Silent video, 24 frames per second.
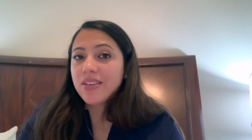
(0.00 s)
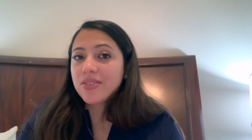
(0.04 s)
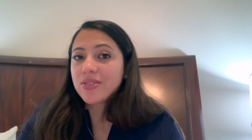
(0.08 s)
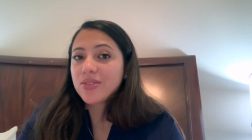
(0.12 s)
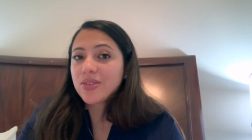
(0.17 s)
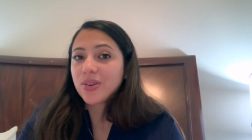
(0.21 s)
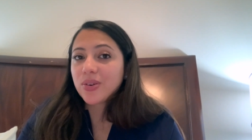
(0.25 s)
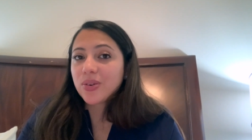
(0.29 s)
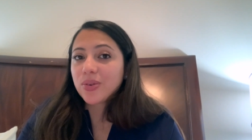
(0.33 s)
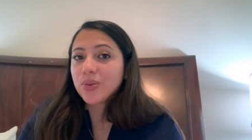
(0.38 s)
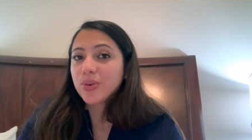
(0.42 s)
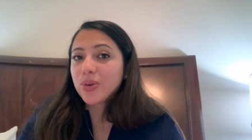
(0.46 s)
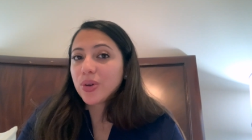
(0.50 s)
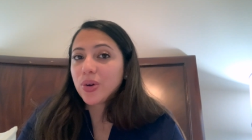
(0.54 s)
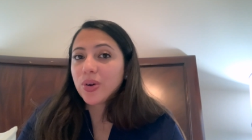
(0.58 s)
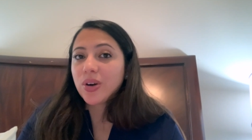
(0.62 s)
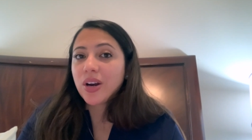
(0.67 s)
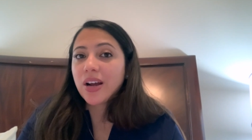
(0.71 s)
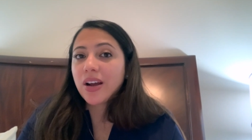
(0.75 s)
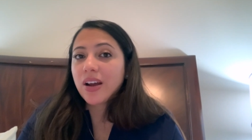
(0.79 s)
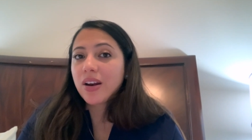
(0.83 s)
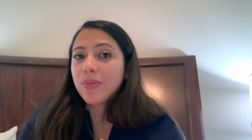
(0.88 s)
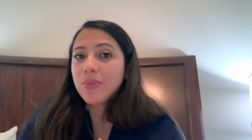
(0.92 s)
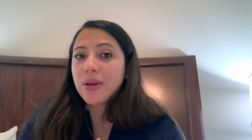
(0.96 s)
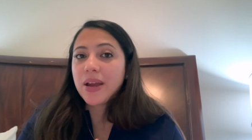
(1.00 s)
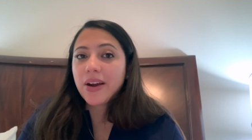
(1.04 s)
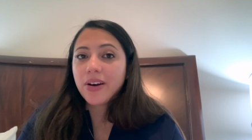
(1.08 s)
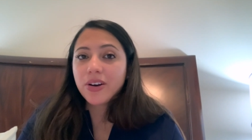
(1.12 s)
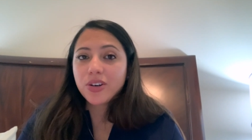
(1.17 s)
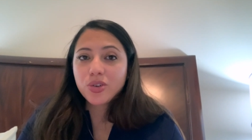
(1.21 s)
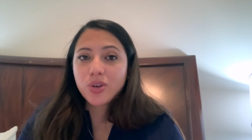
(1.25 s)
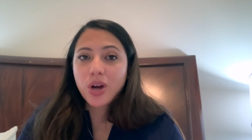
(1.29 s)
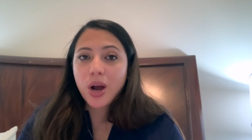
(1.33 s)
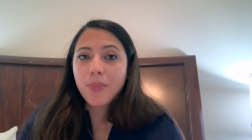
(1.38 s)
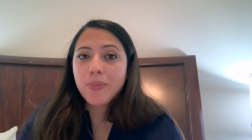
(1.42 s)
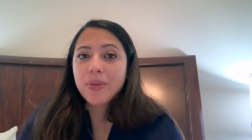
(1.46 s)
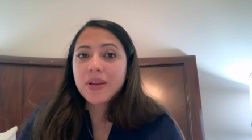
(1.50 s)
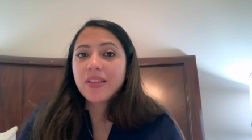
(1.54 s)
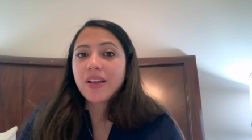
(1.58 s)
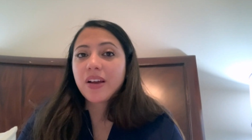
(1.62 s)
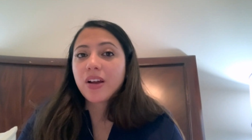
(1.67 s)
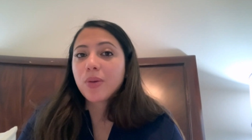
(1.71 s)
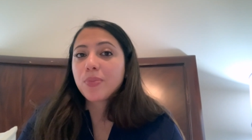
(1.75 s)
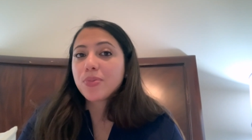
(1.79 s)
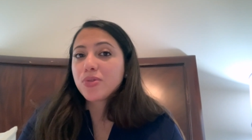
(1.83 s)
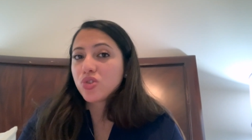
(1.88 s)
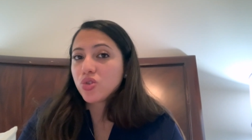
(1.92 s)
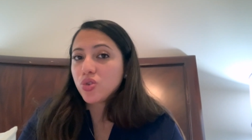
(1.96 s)
So you're not going to be air trapping like
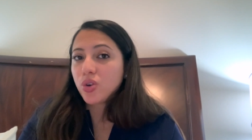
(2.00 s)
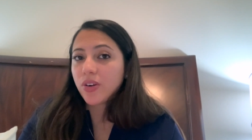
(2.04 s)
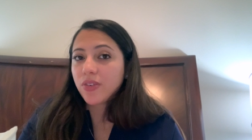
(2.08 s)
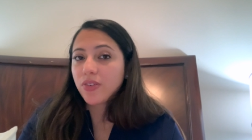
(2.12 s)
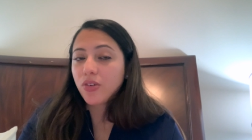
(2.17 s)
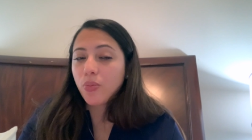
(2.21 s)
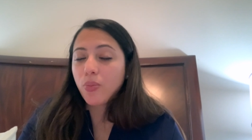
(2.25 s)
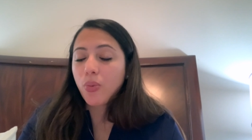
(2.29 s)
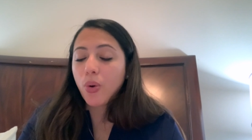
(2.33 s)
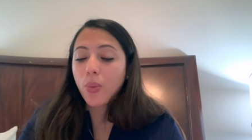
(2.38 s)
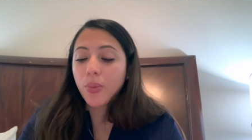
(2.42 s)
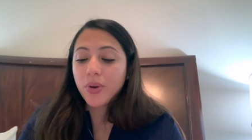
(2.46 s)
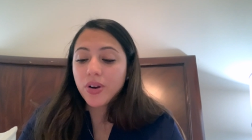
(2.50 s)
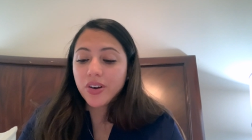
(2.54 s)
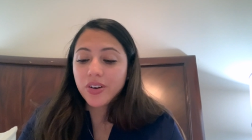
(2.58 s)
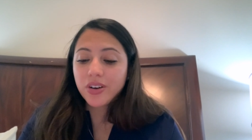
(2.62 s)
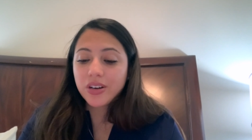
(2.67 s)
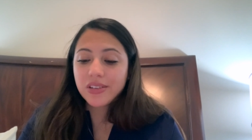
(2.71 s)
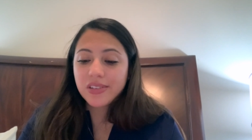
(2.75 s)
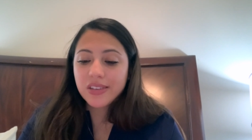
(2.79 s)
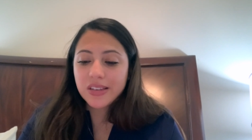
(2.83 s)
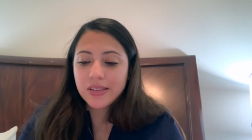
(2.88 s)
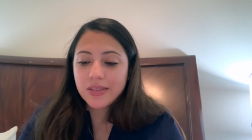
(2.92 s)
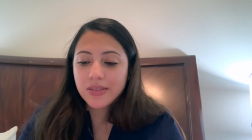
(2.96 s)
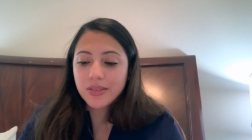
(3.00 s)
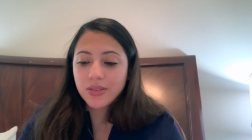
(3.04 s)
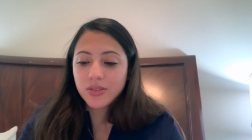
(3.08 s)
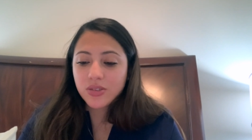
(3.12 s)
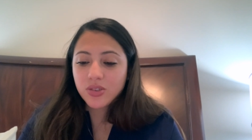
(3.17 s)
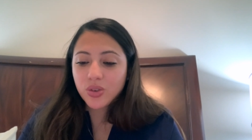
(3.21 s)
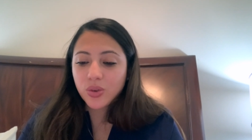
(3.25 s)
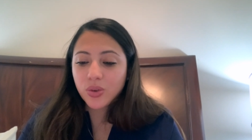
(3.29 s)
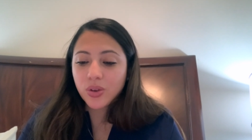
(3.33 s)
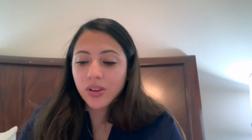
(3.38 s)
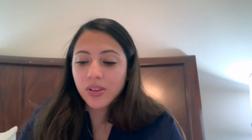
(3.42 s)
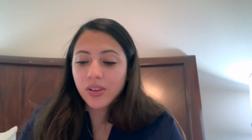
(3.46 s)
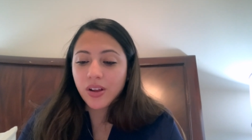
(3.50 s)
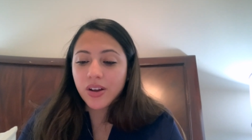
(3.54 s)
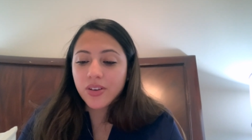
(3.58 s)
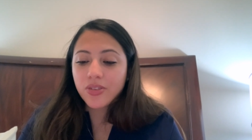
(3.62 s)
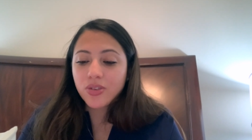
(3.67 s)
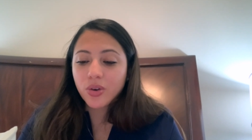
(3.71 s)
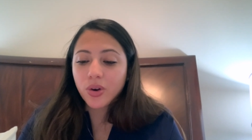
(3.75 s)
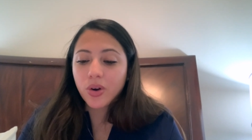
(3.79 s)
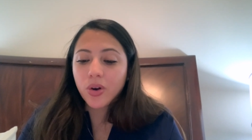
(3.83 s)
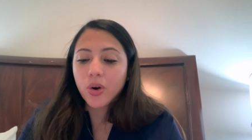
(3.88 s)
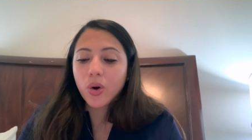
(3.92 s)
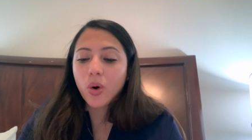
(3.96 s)
obstructive pulmonary disease. So the lungs
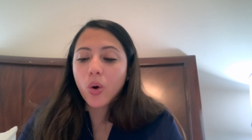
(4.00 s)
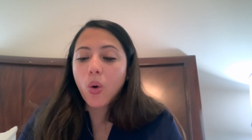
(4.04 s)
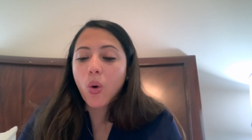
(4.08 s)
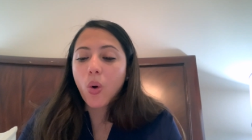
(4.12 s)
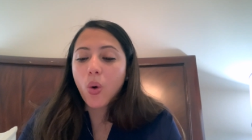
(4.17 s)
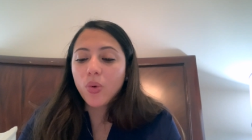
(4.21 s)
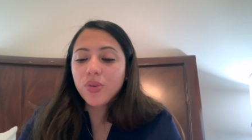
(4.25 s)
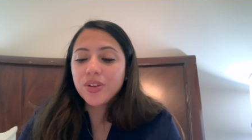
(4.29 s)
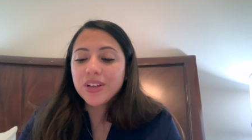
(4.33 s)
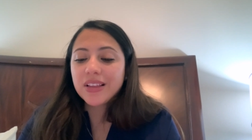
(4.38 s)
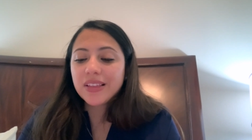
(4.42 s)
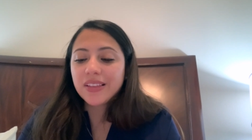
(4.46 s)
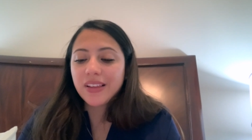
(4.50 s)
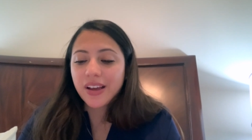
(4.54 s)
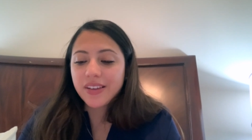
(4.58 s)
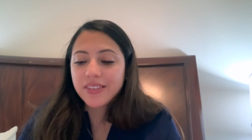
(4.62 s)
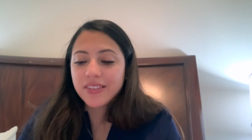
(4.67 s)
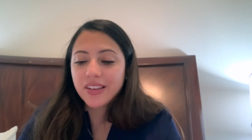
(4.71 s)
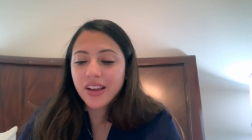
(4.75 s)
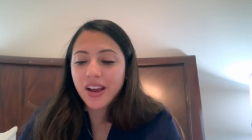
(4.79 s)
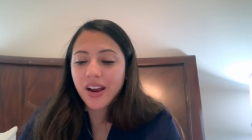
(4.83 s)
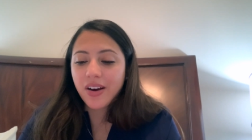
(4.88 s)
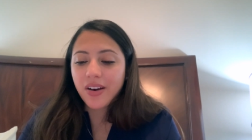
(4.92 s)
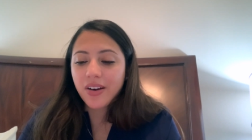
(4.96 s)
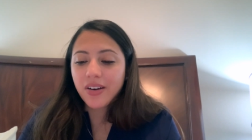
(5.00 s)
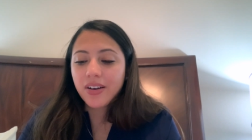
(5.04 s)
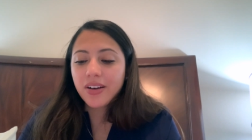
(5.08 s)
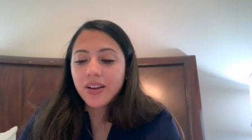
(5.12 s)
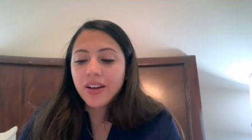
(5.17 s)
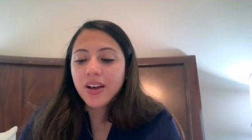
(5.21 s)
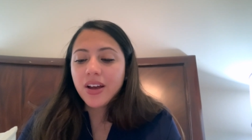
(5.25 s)
are holding less air.